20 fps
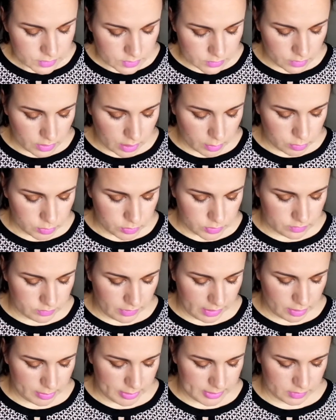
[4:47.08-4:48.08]
So I would
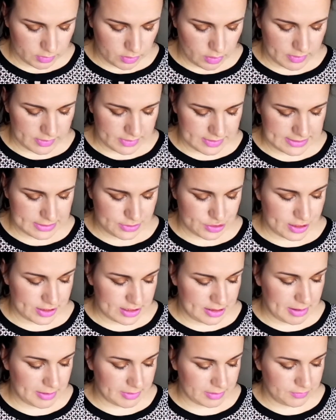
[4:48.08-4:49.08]
recommend going to try
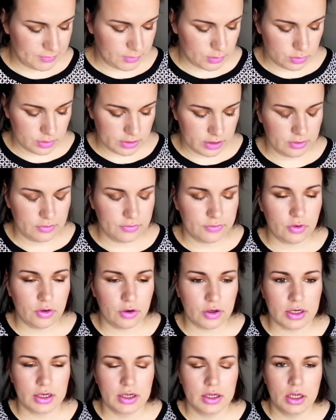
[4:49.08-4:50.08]
them out if you're looking
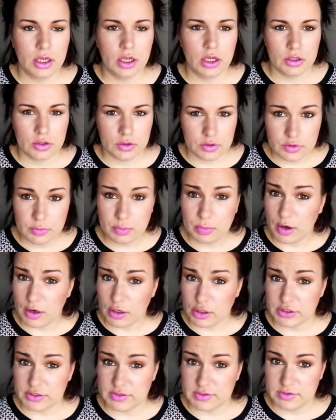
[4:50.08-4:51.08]
for good
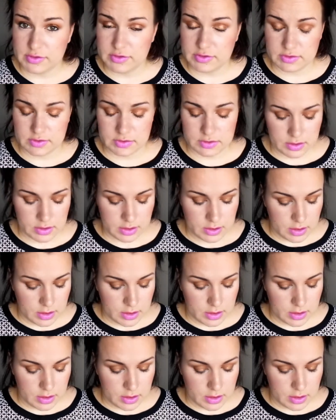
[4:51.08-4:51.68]
brushes.